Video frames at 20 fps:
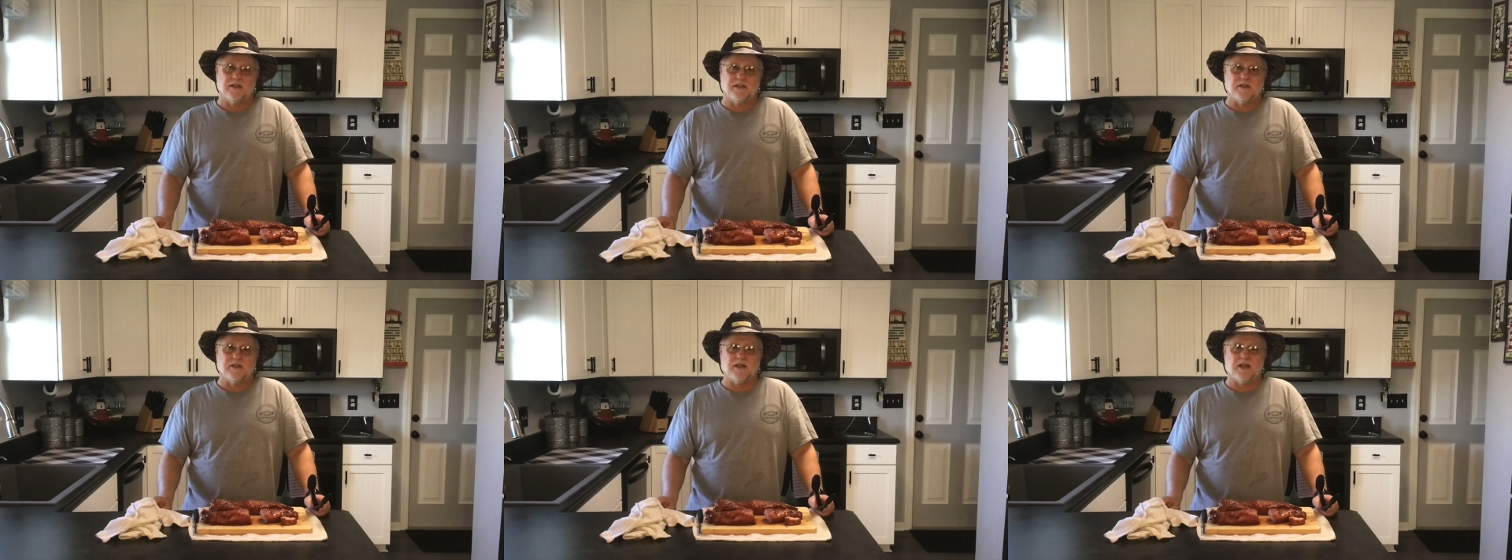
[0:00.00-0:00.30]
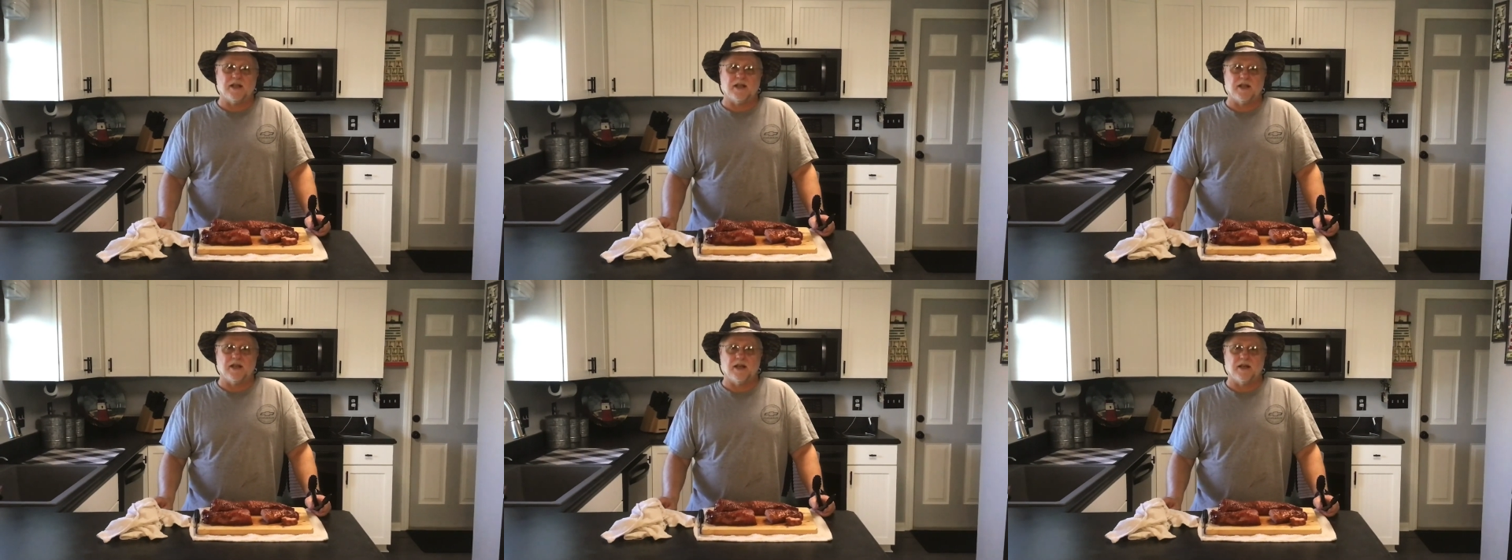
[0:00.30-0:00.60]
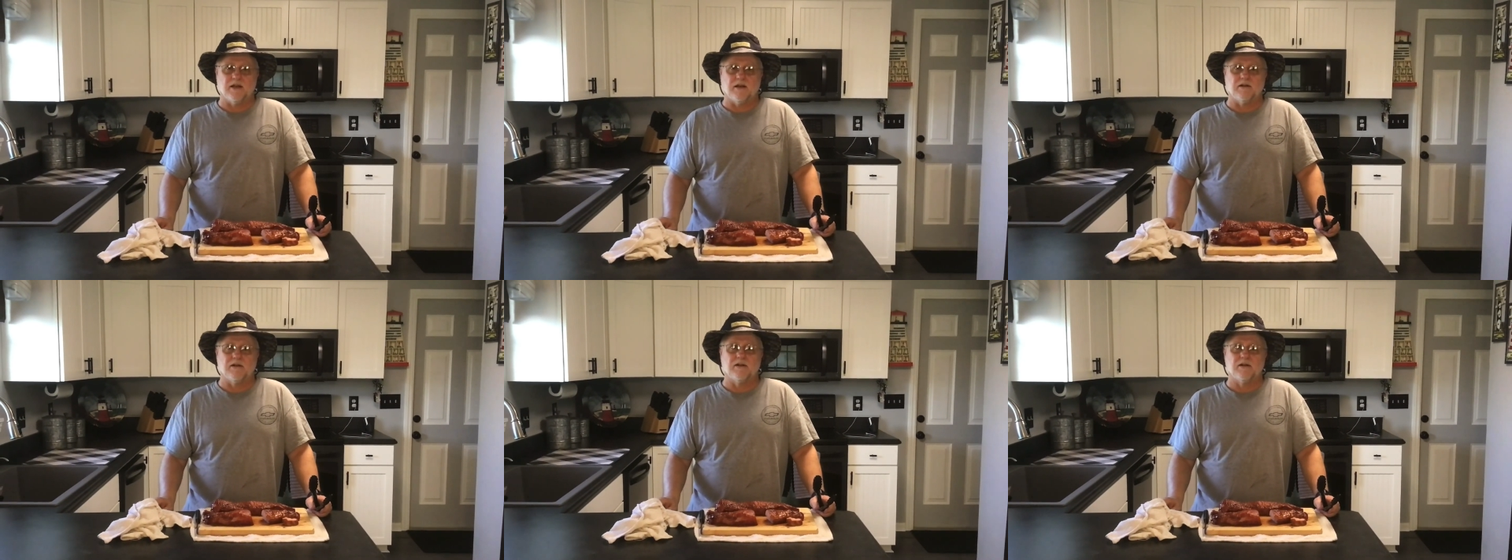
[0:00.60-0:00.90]
Take
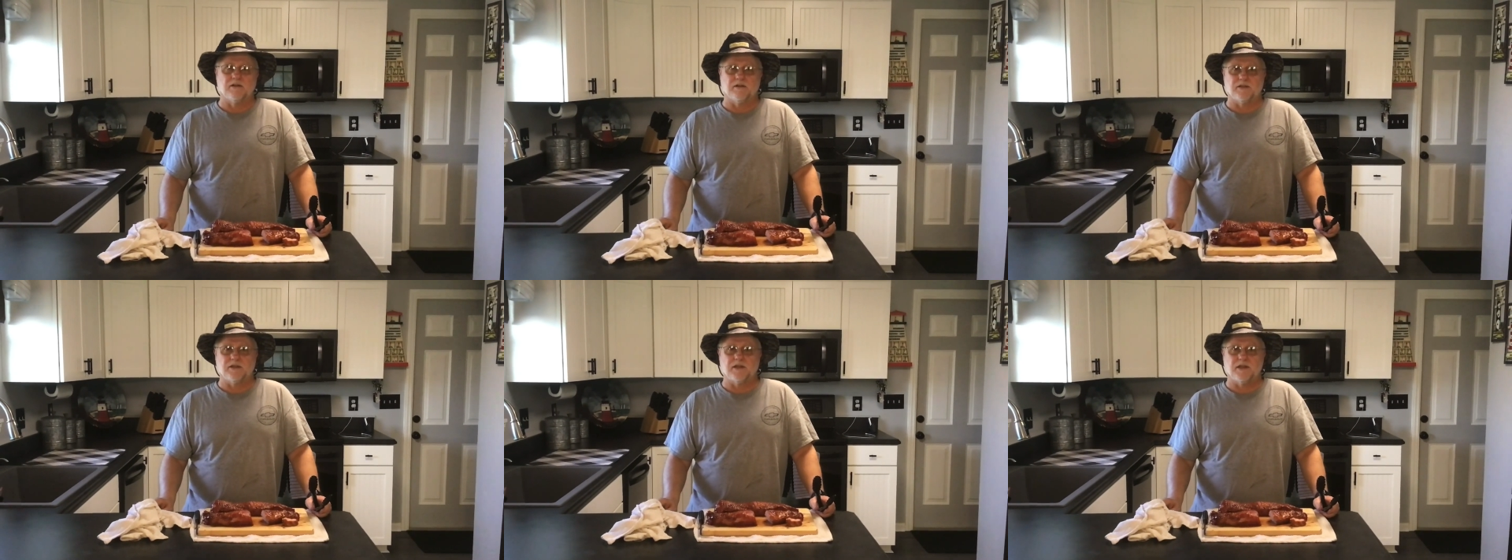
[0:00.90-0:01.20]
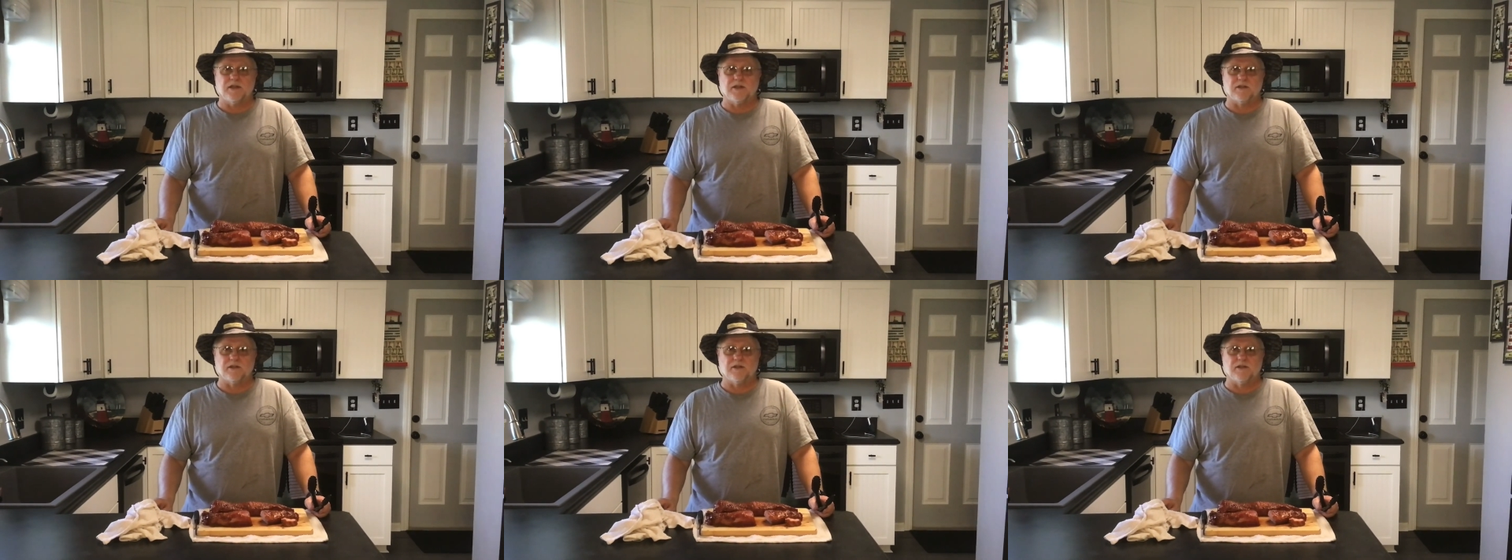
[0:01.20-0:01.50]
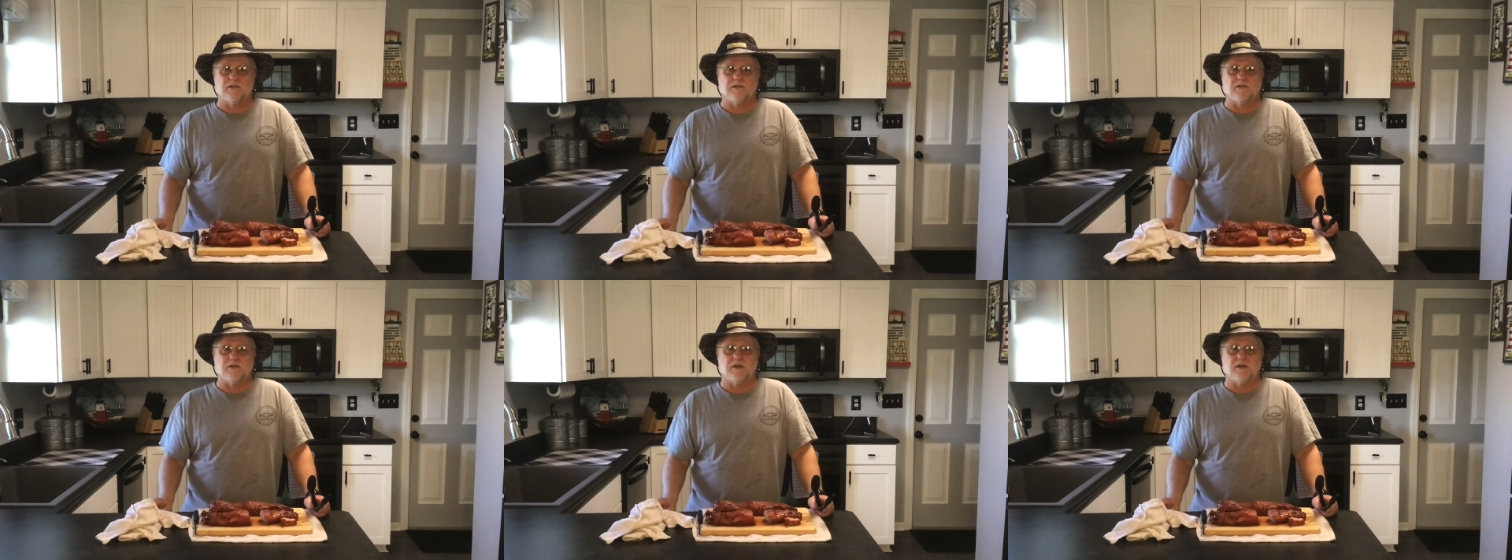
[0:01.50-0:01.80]
care. See you
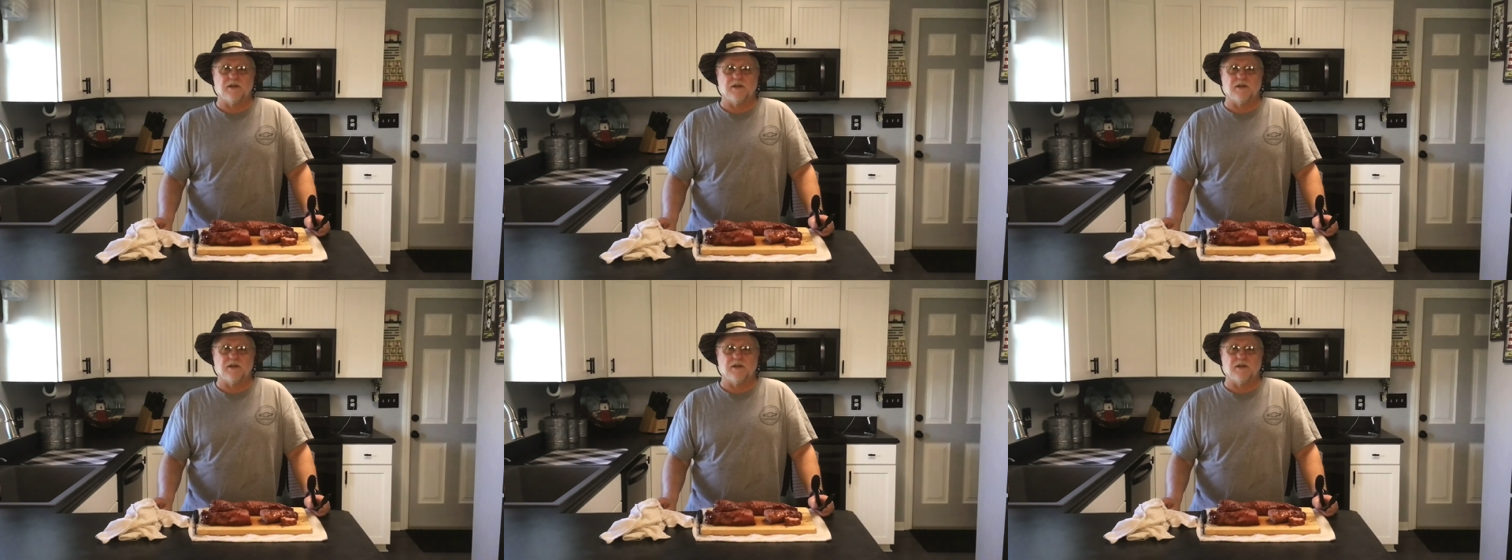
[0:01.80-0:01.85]
soon.